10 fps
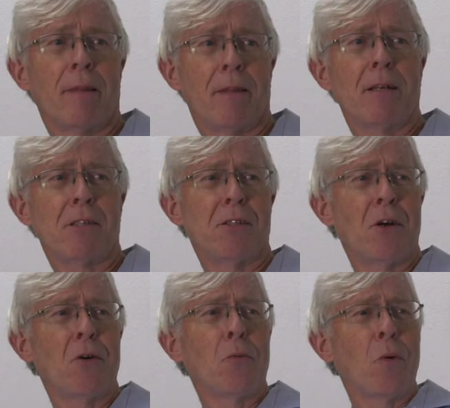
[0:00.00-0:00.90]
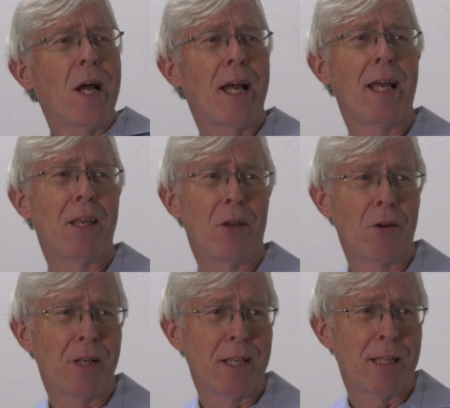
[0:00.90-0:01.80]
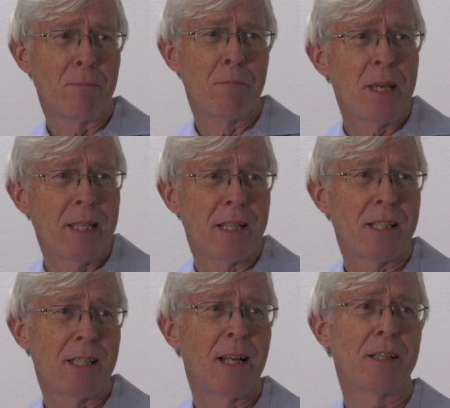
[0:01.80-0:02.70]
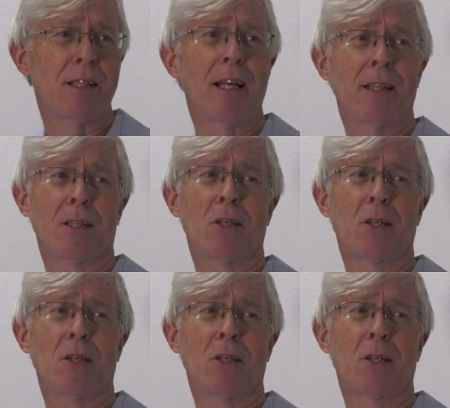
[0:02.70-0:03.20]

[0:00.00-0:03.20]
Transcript: There's no way you're going to get me to sit outside in the